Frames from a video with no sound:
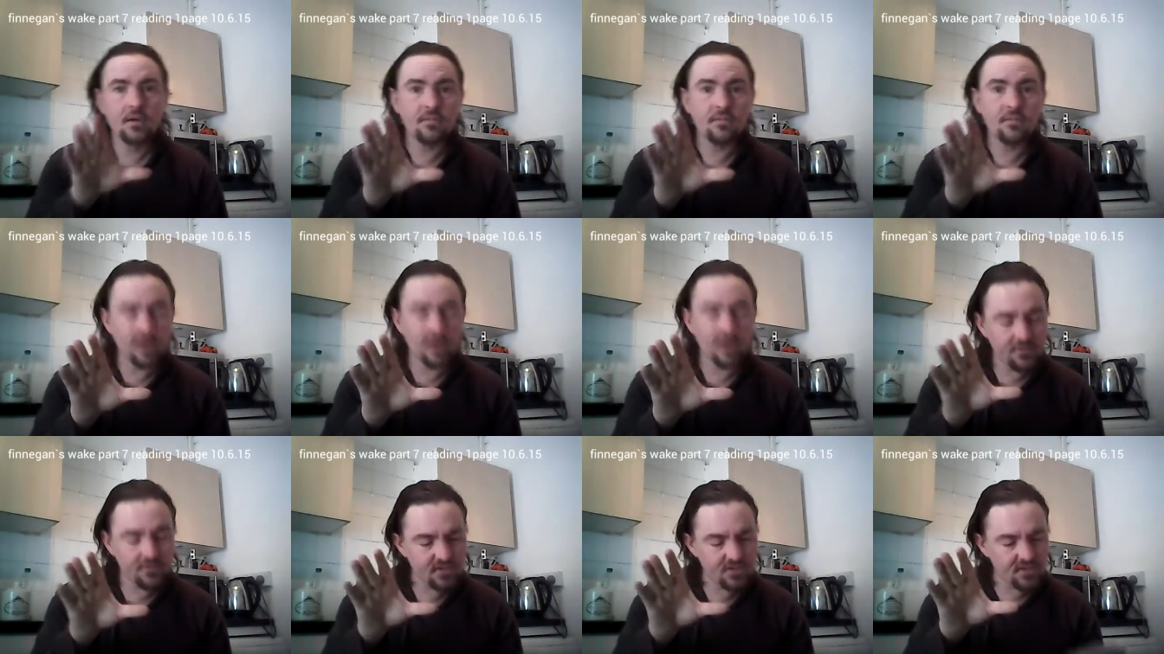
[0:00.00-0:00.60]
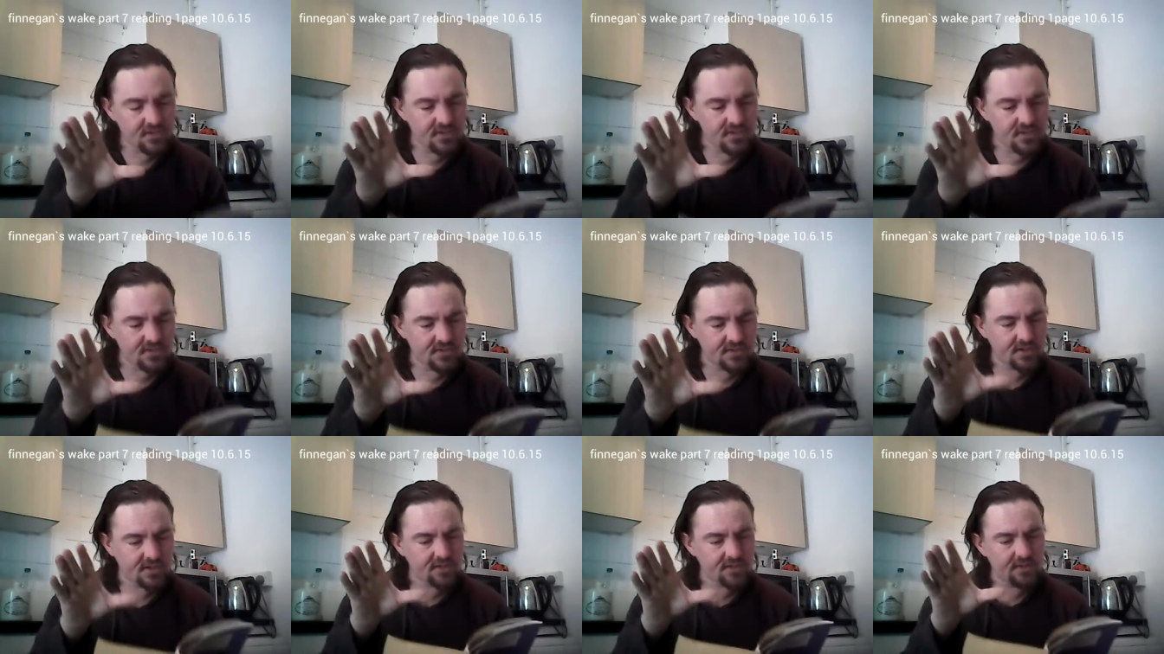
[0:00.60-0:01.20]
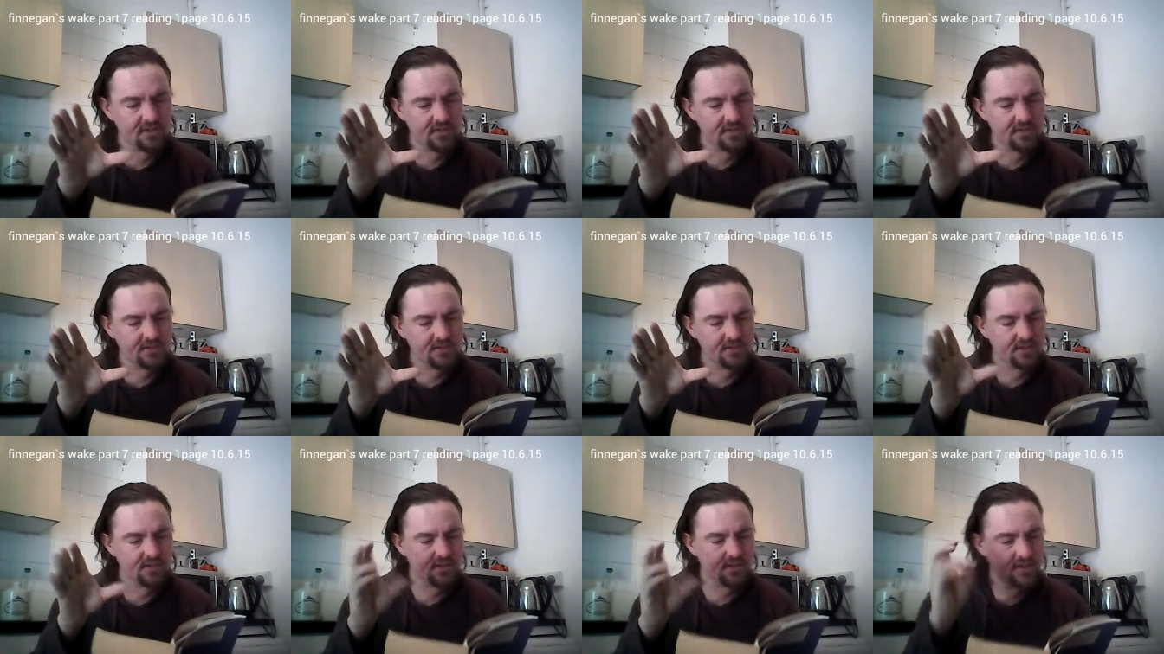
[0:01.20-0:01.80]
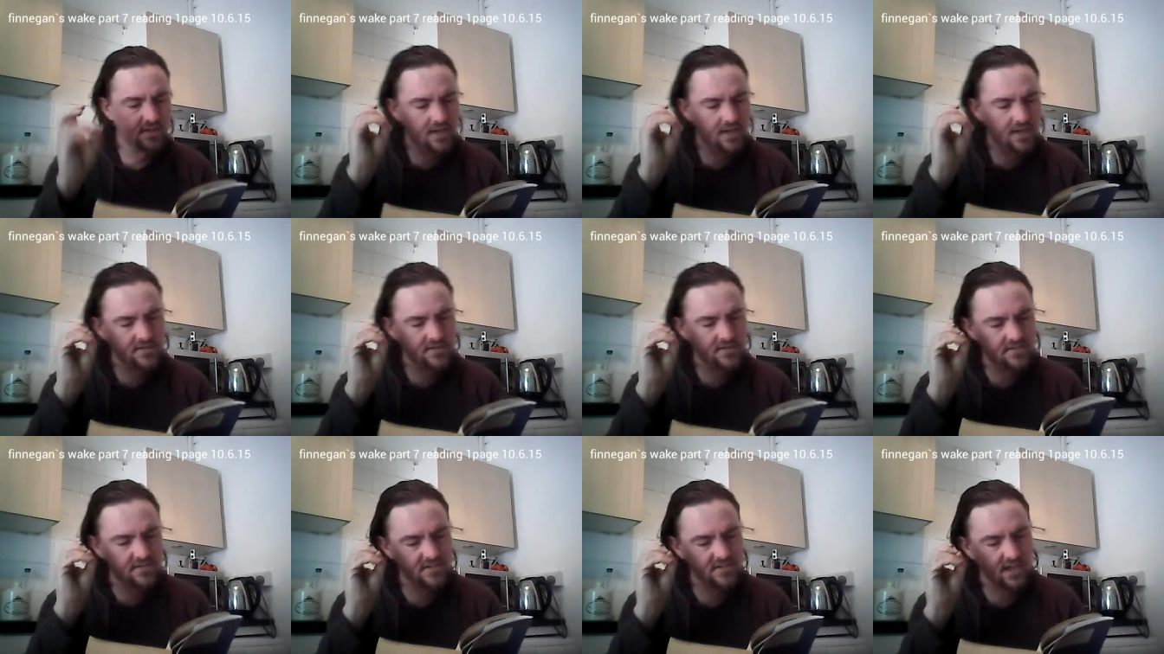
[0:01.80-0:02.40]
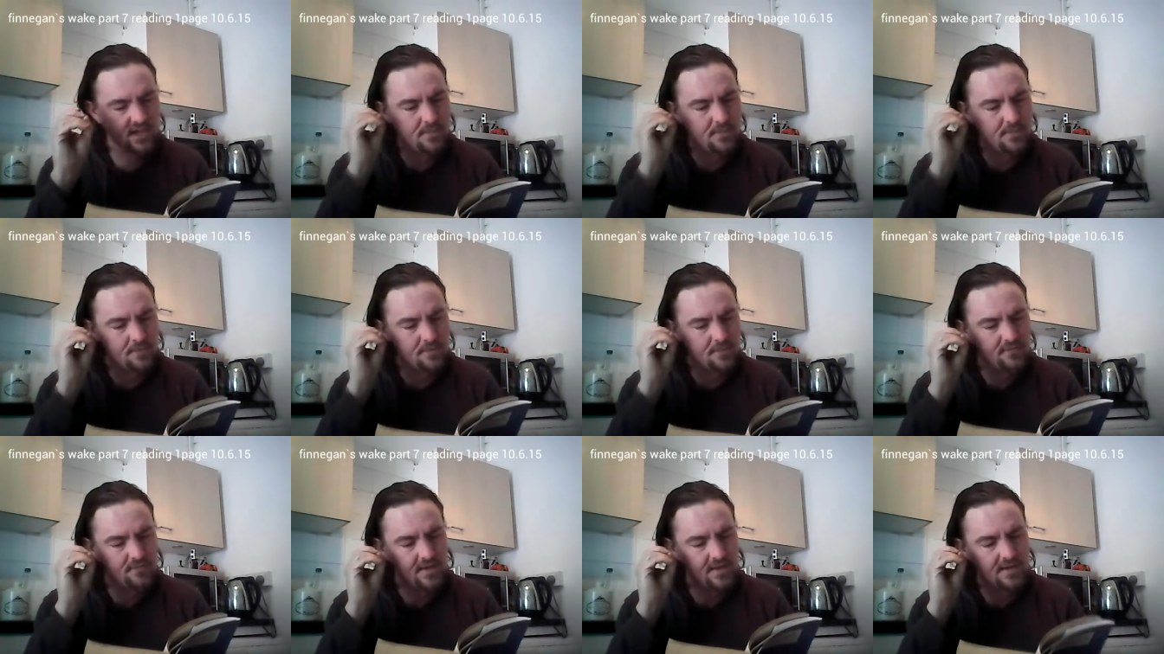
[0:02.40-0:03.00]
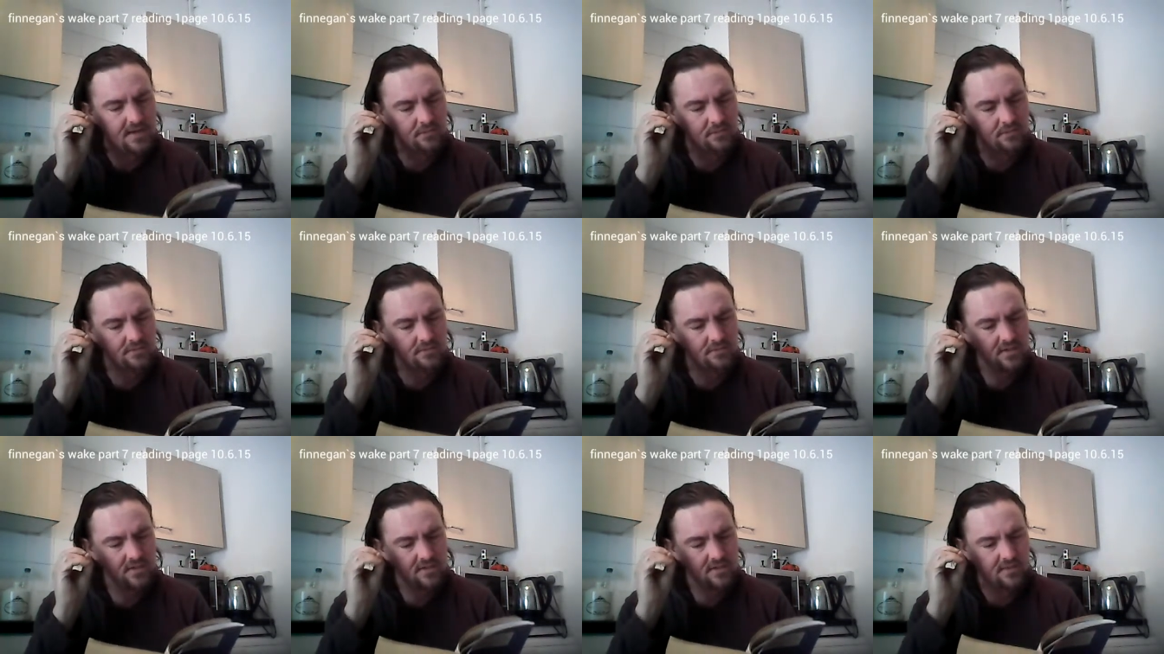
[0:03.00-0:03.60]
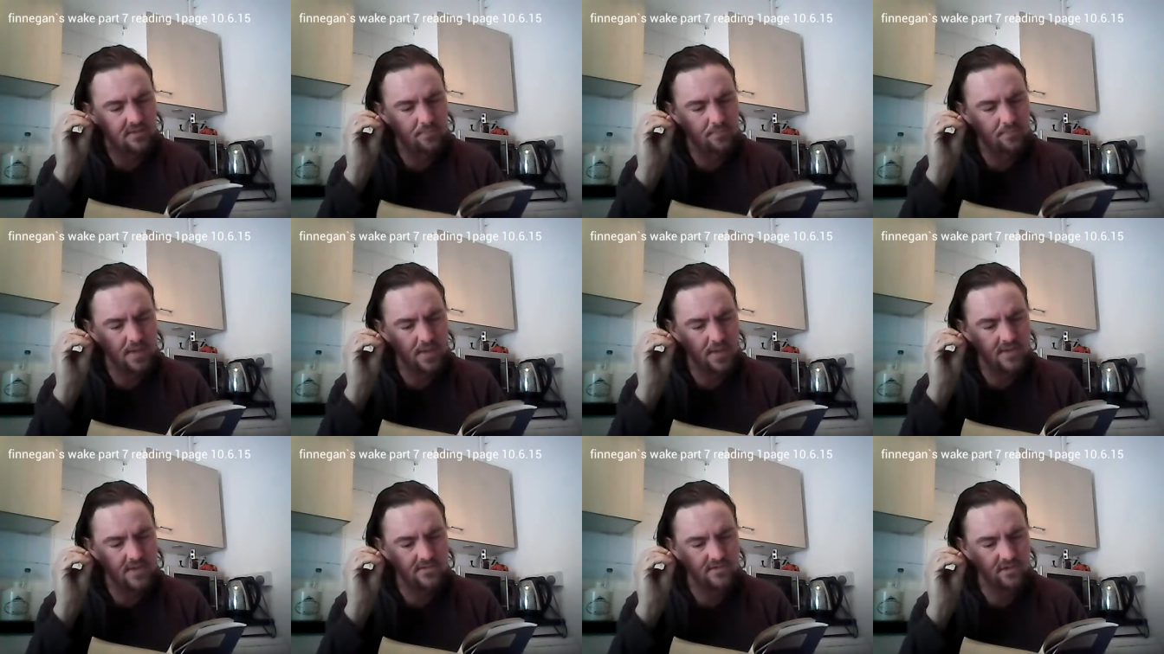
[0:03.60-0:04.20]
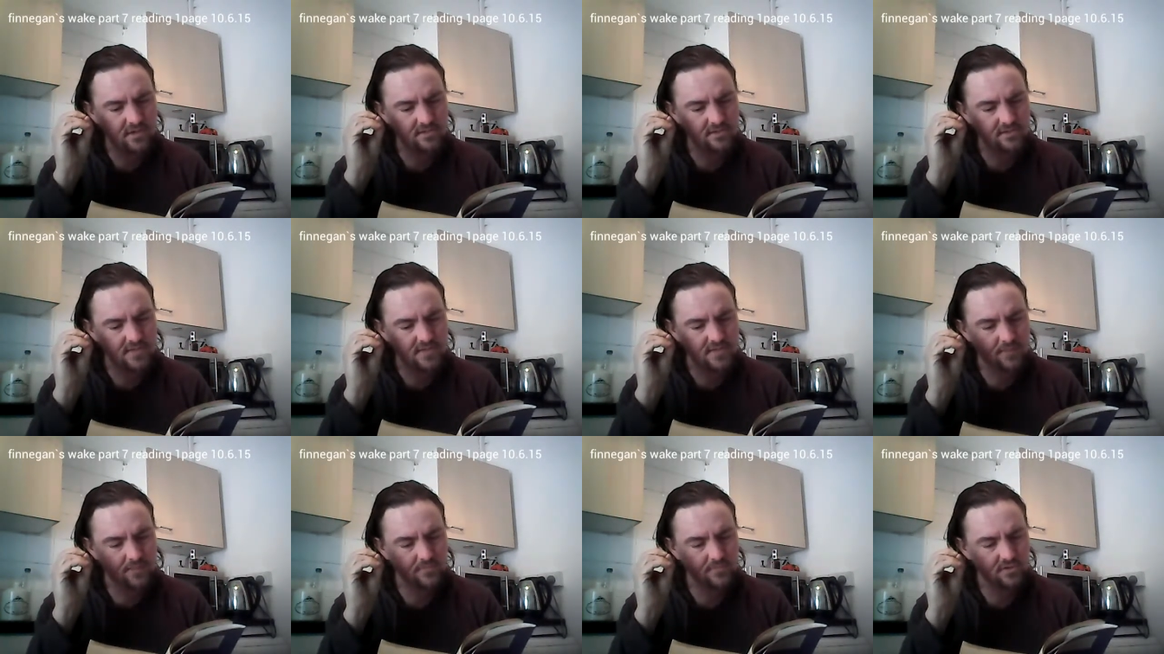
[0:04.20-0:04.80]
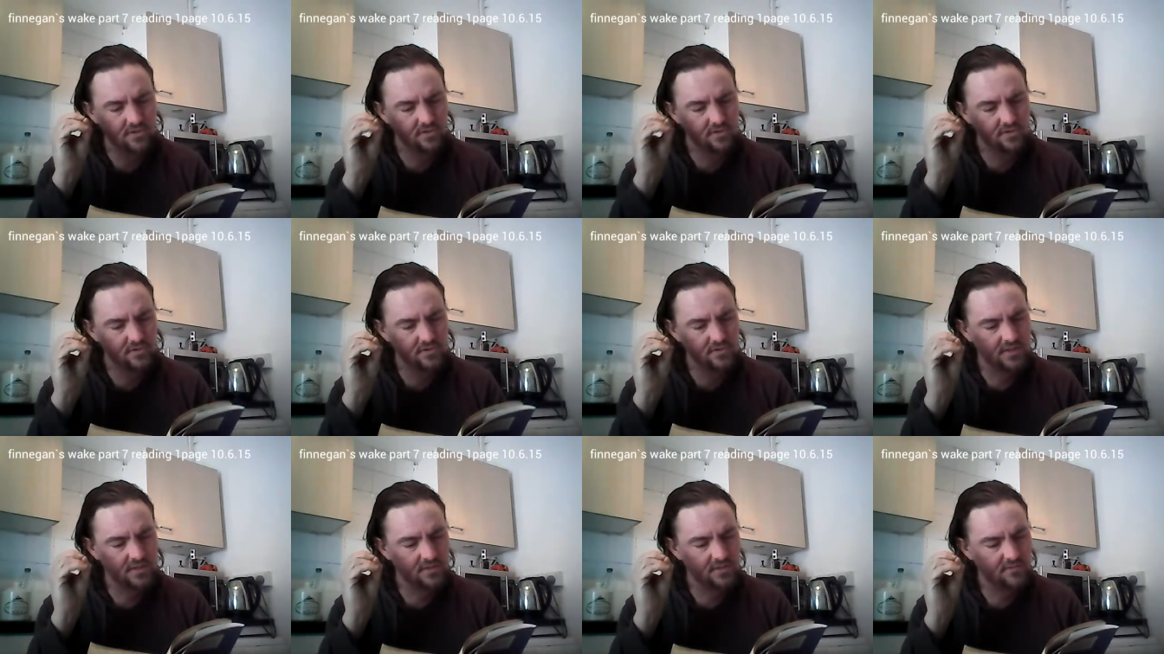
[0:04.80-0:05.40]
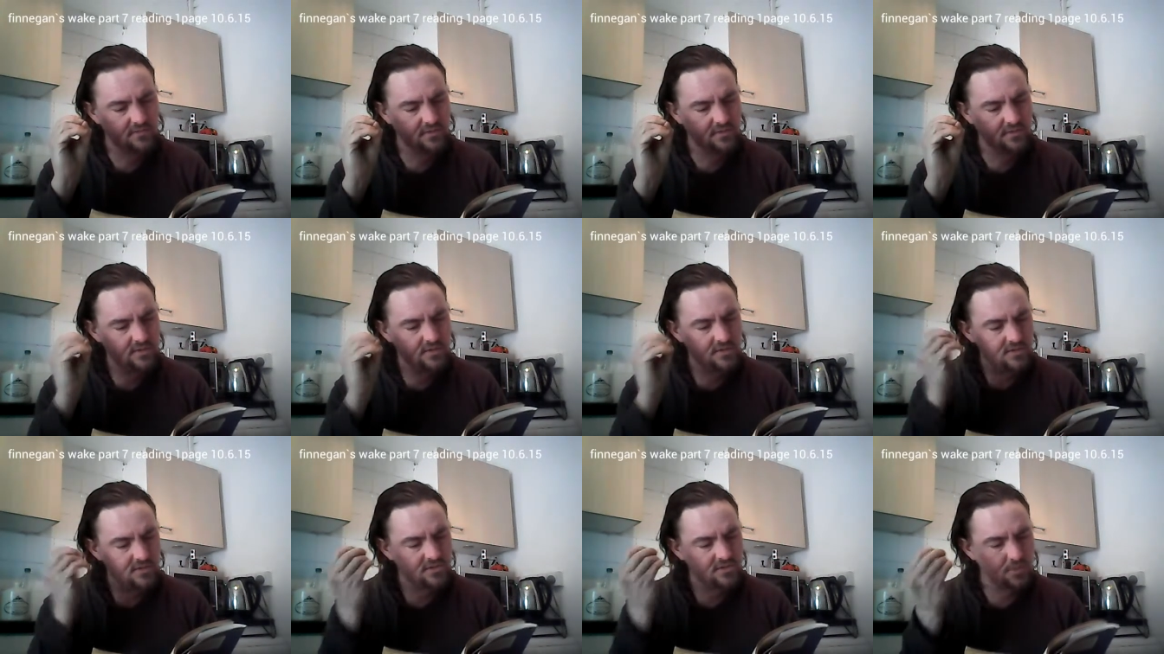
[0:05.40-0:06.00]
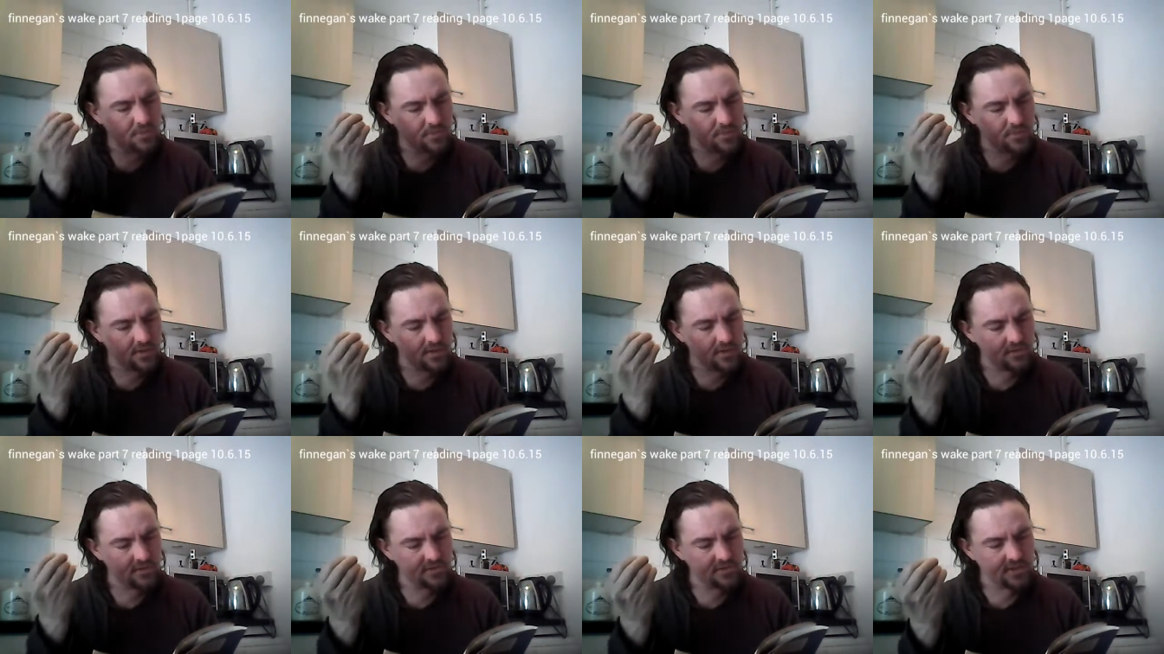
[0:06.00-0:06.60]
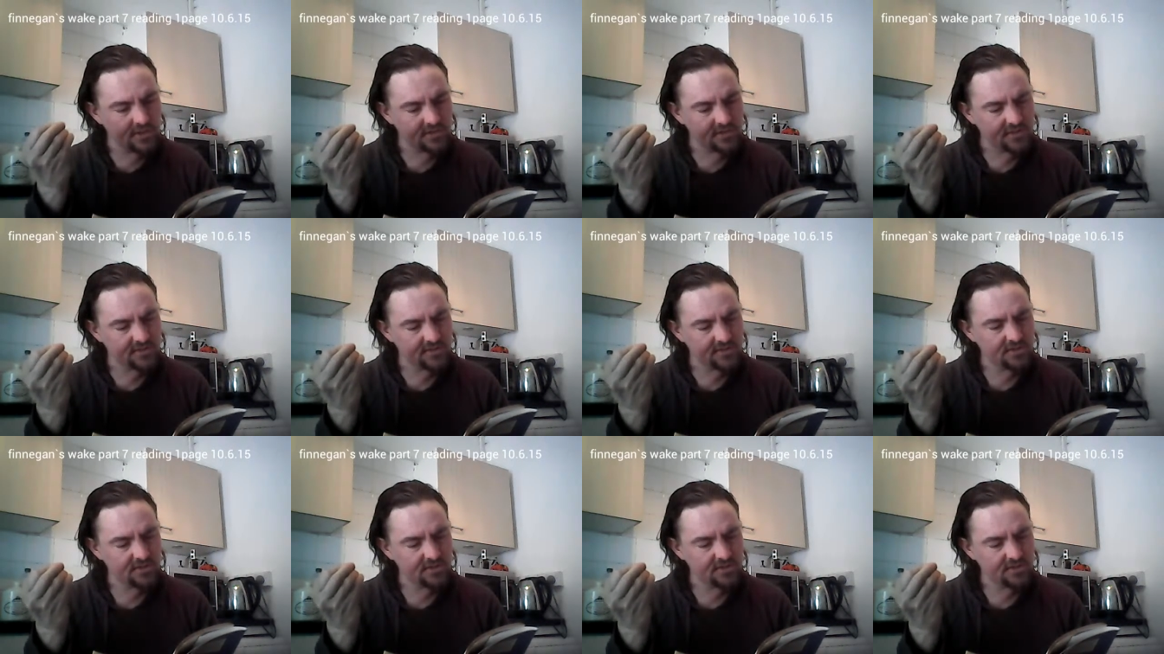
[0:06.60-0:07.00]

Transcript: 566 AD, at this time it fell out that Braslock damsel grieved Sobralosas,